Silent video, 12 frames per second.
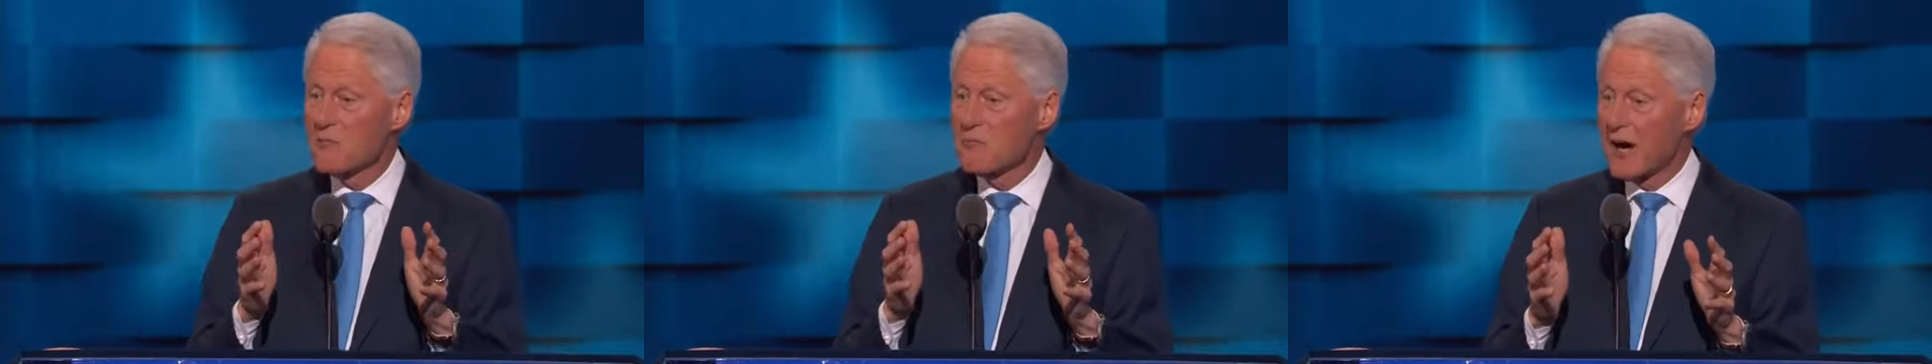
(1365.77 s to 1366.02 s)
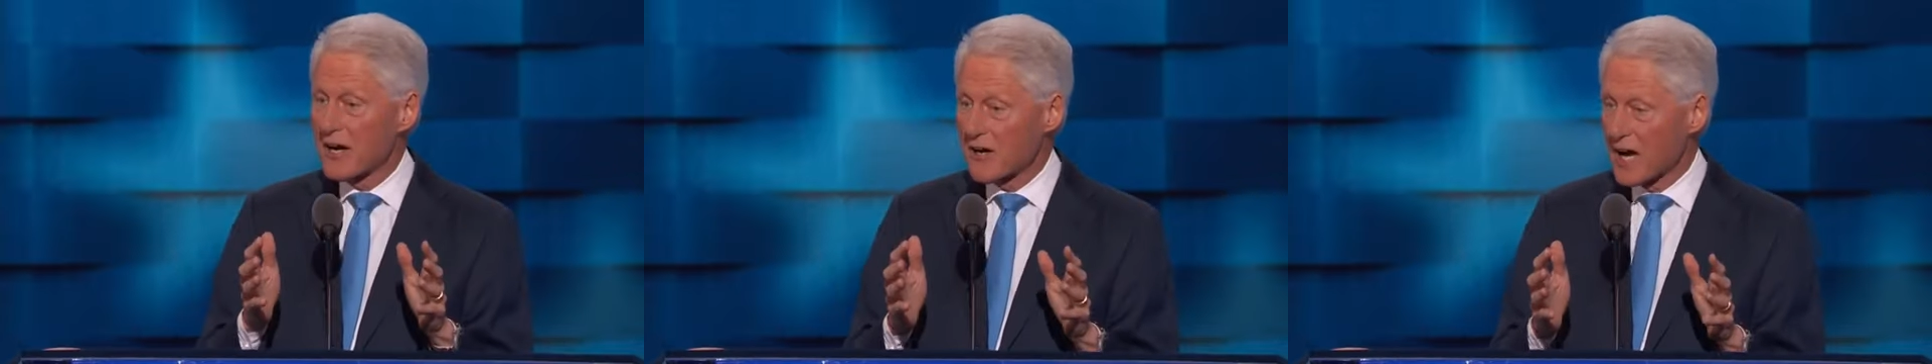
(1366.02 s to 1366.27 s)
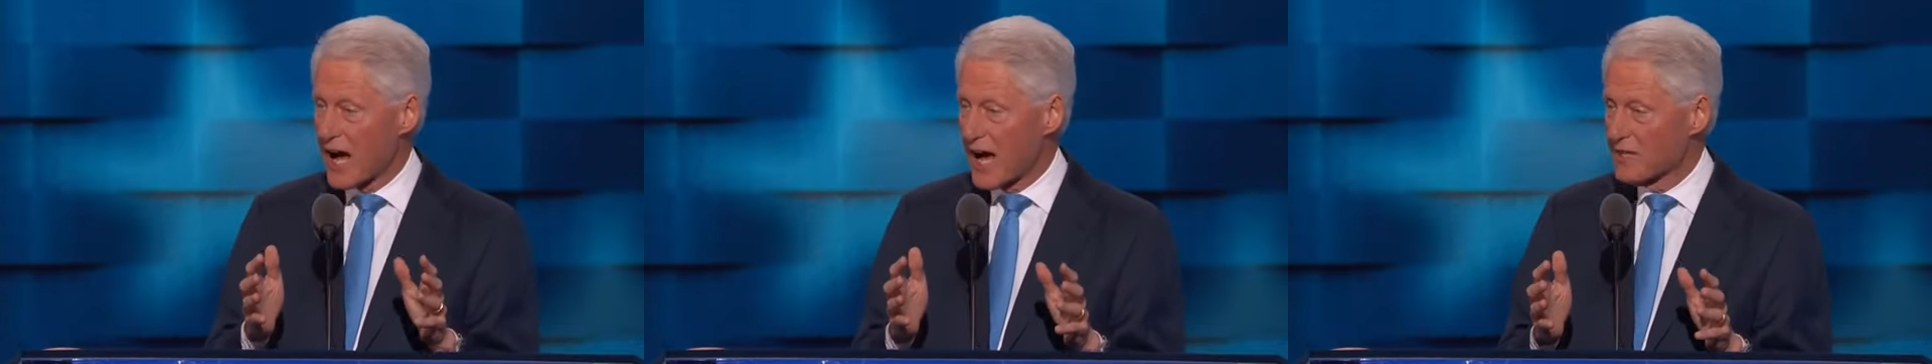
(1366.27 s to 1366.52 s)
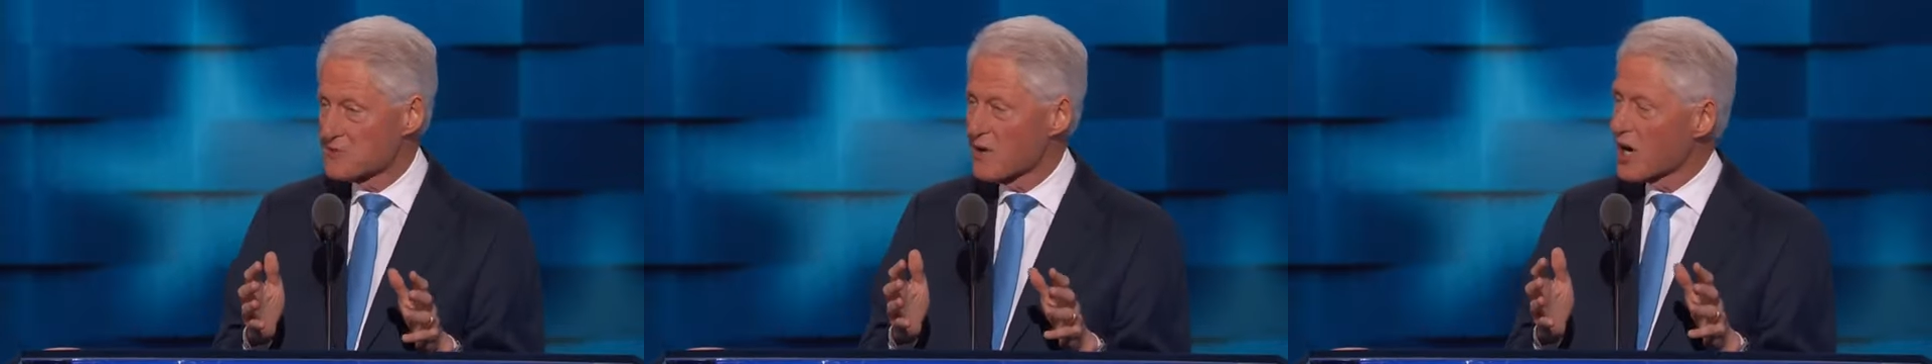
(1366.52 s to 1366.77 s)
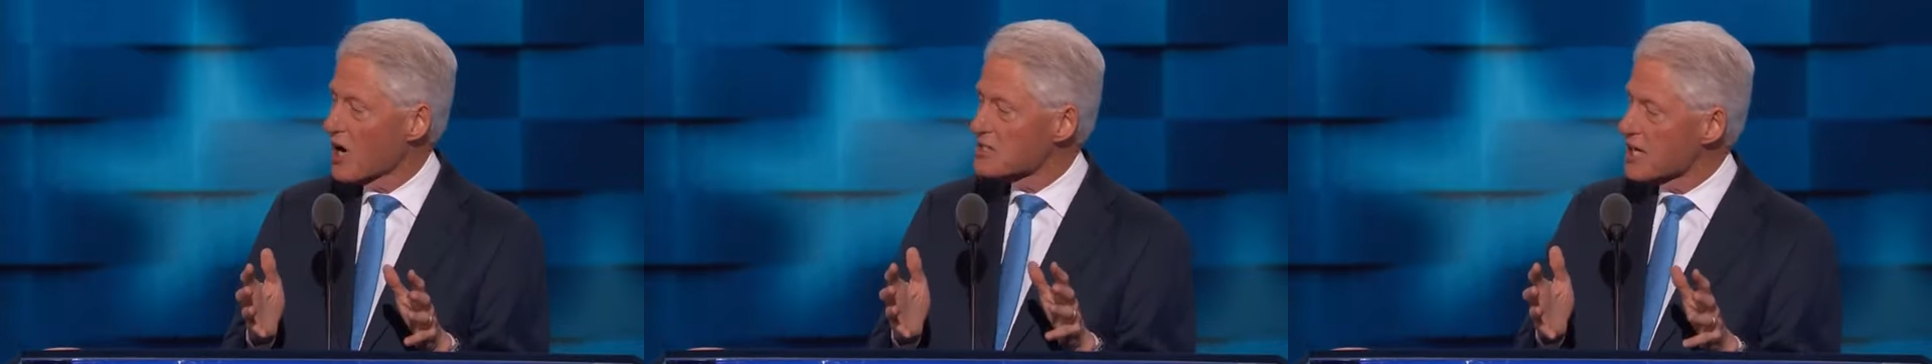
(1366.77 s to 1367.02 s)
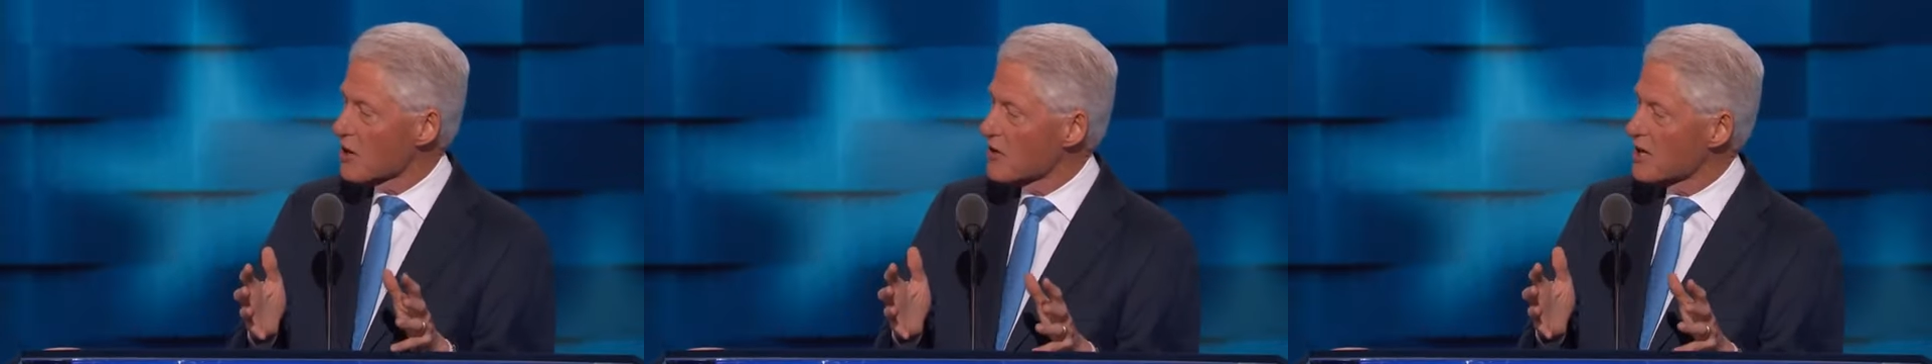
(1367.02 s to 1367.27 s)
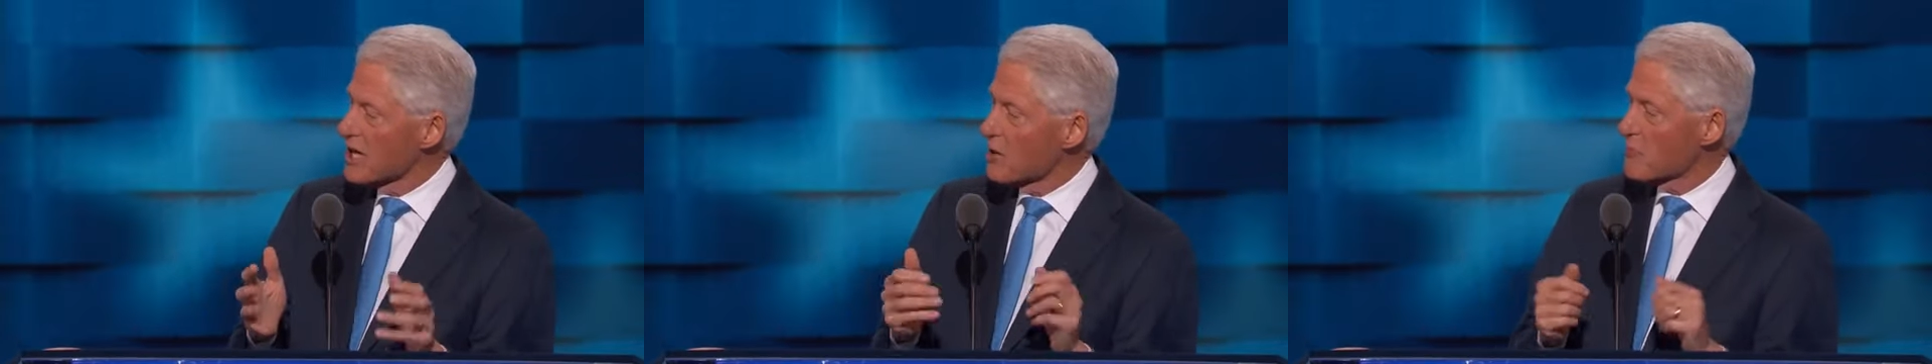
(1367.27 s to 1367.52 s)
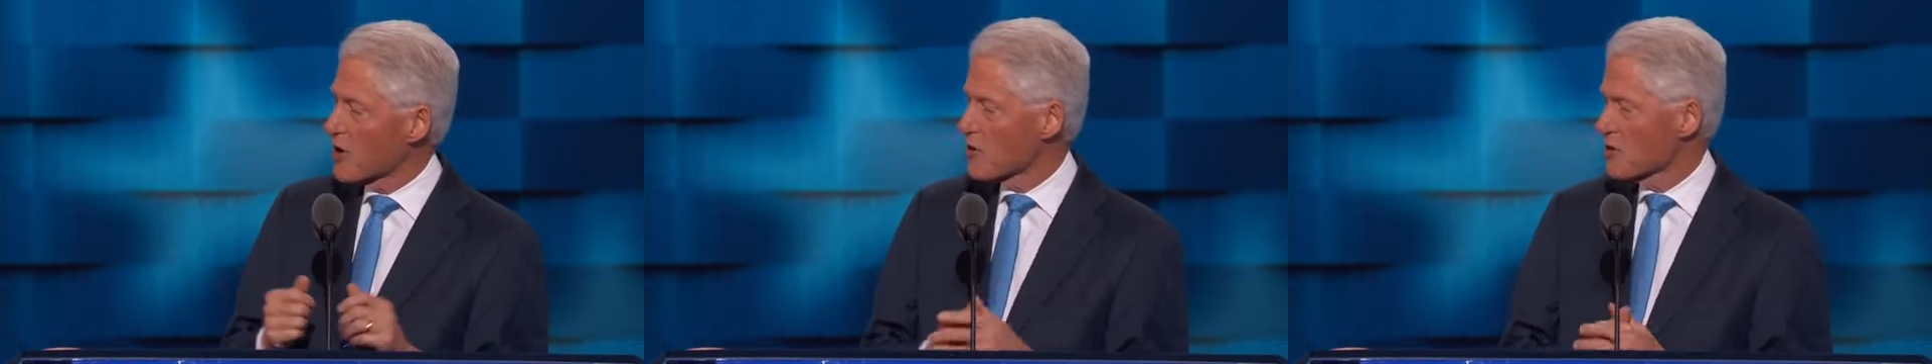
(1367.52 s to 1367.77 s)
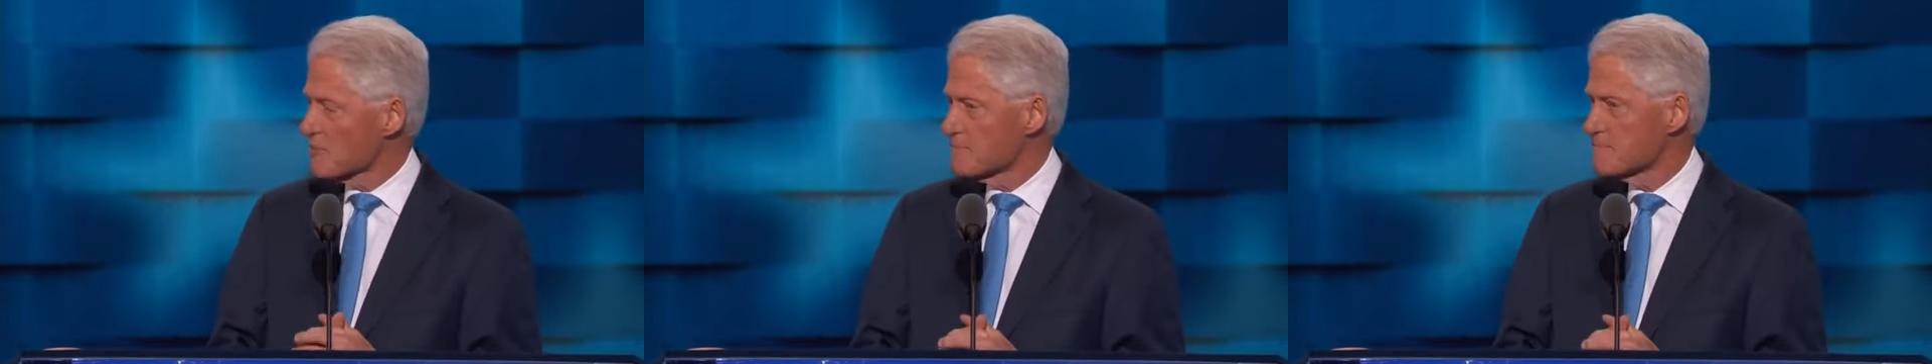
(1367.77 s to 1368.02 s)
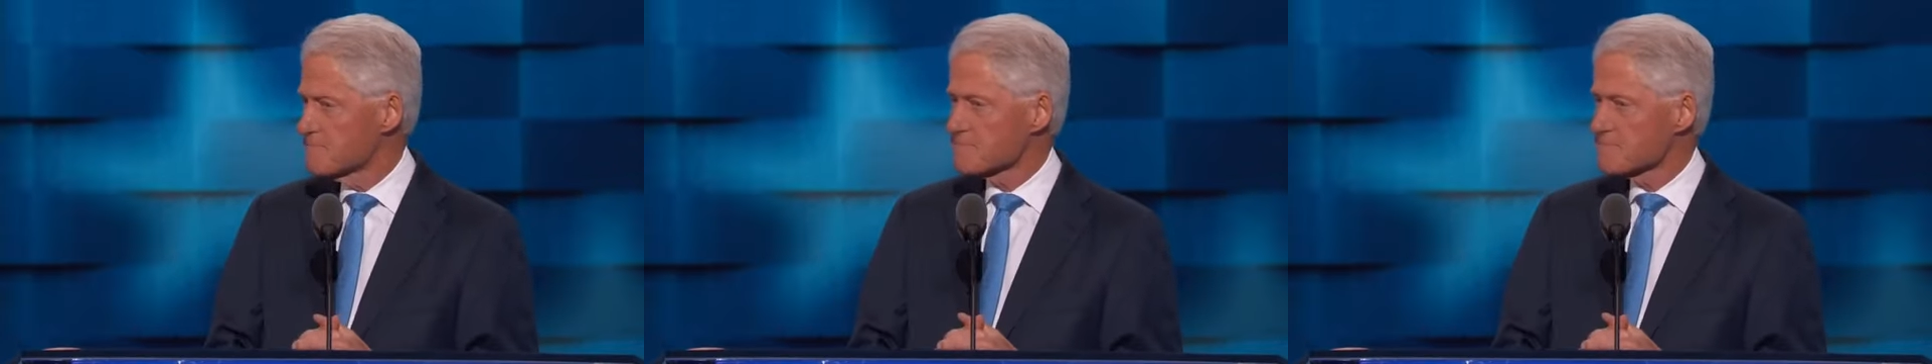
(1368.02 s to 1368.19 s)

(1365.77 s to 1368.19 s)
better lives because they were in that program.